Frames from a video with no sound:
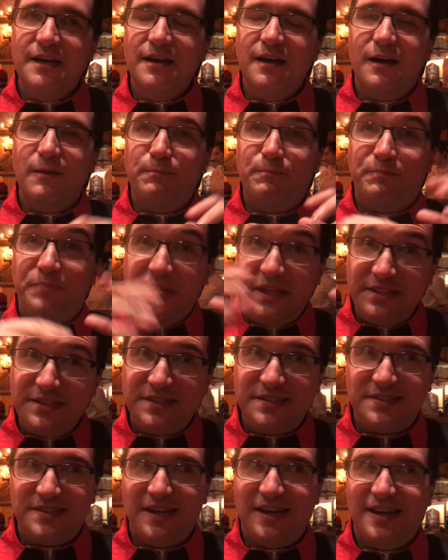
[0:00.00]
A
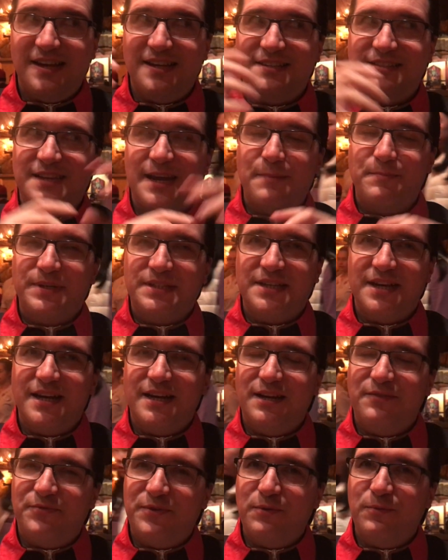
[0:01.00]
beast-sized appetite,
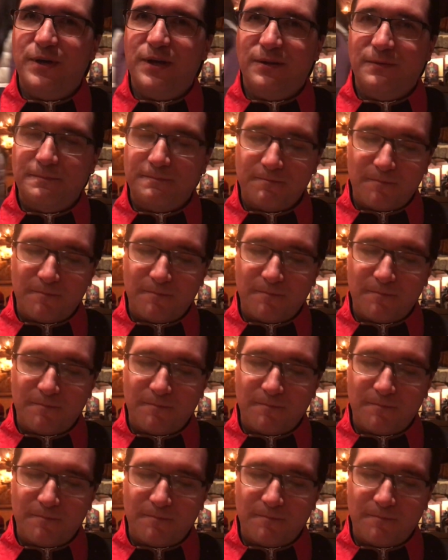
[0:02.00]
if you will.